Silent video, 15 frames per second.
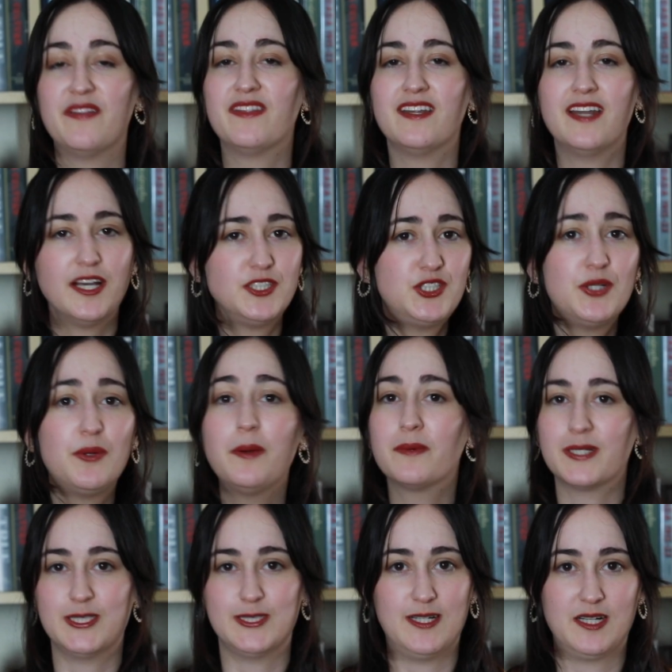The next show I
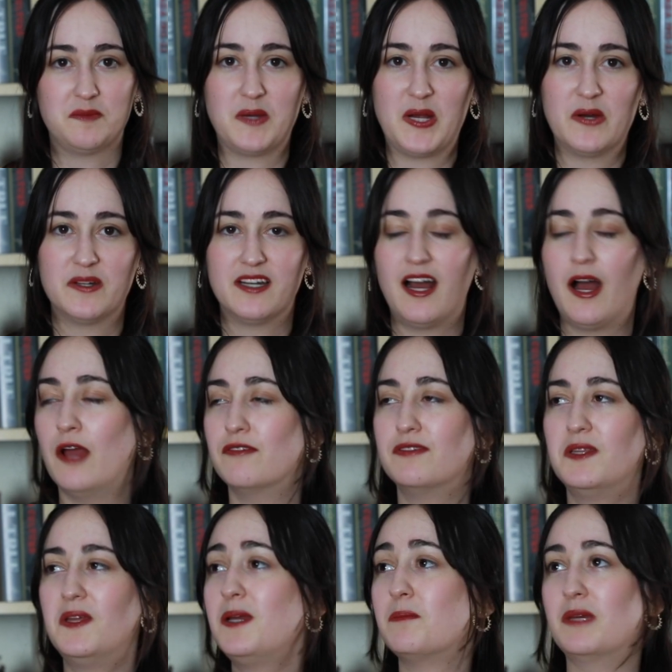want to talk about, I
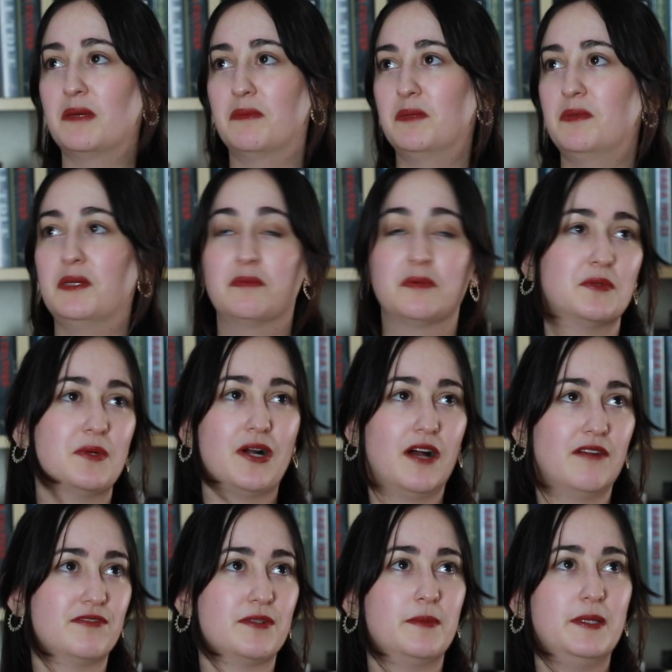feel like maybe people will
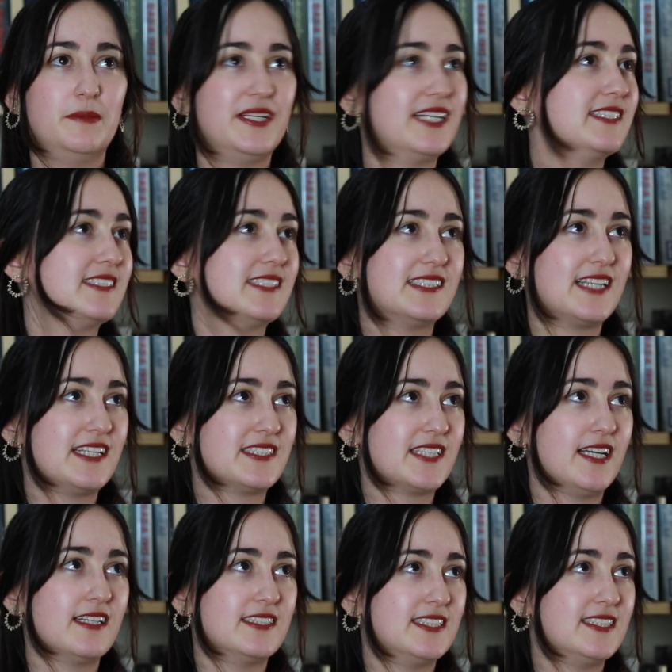come for me because this has a
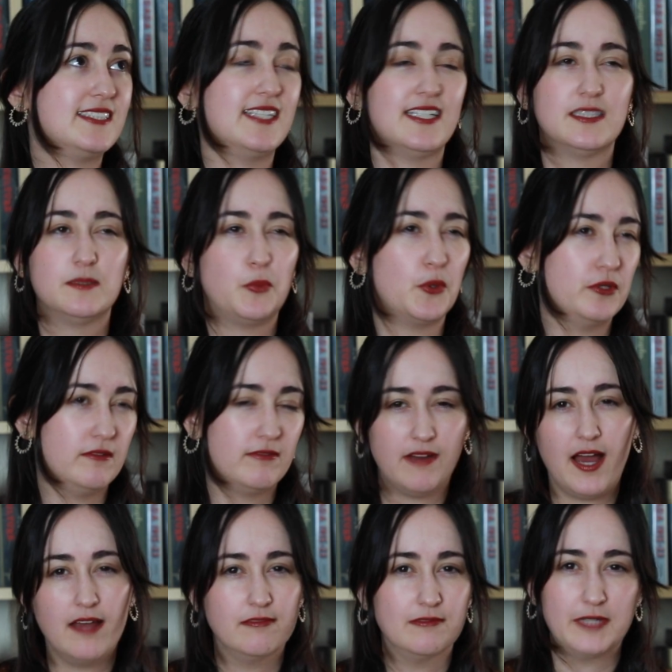
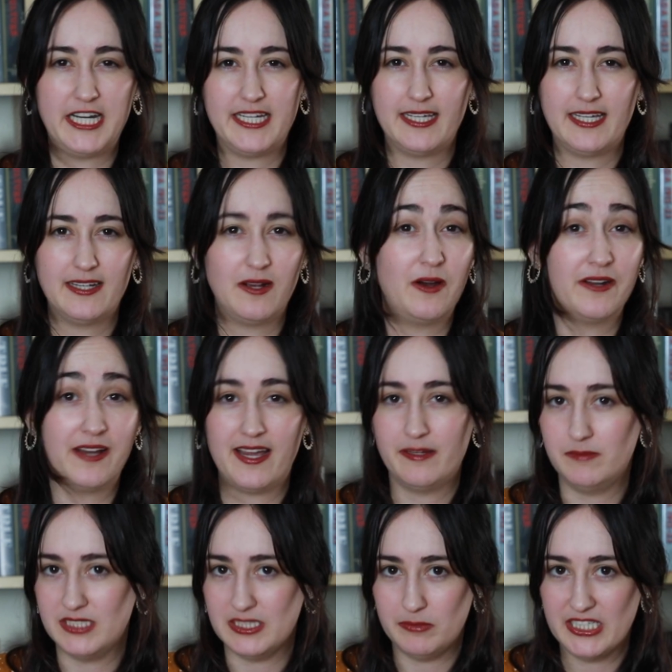6.5 rating on
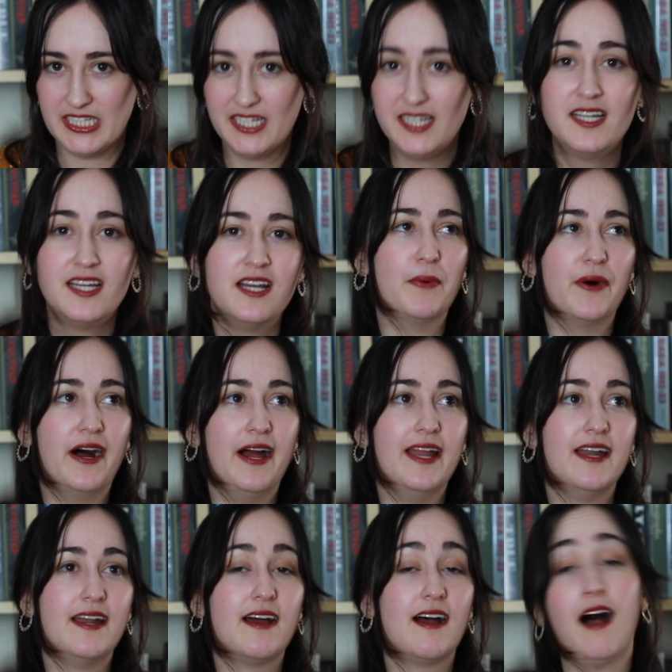IMDb,
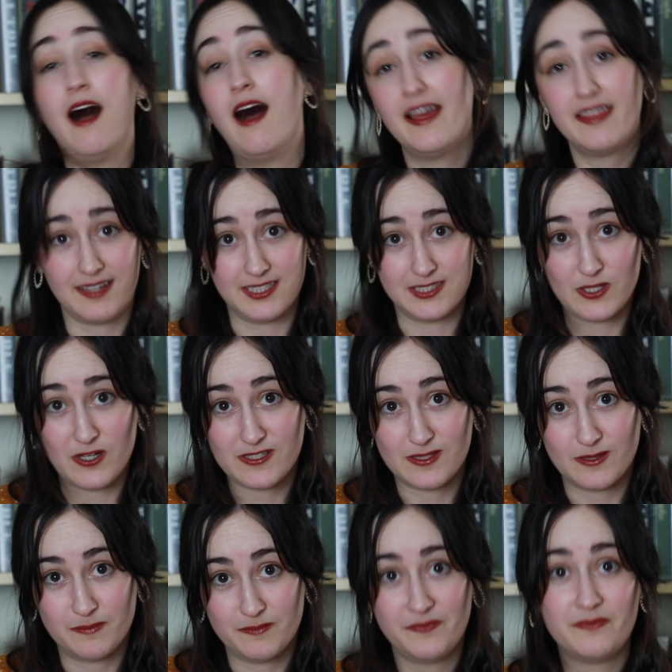but I think it's
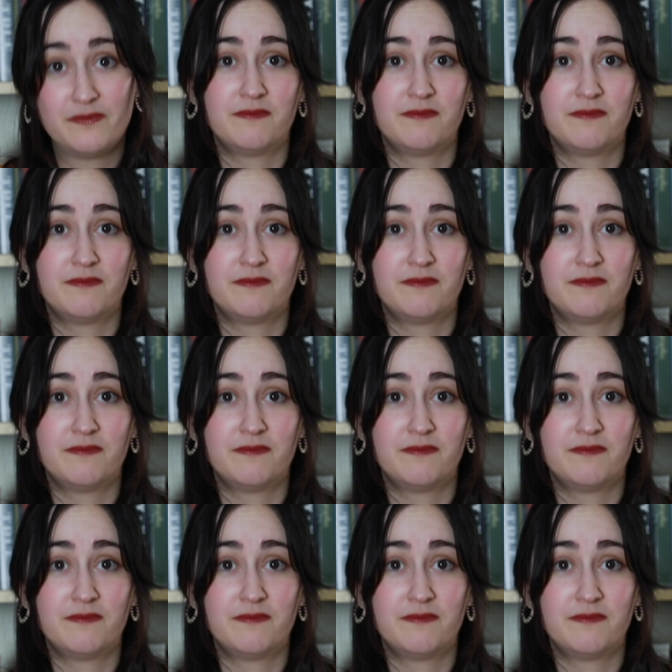awesome.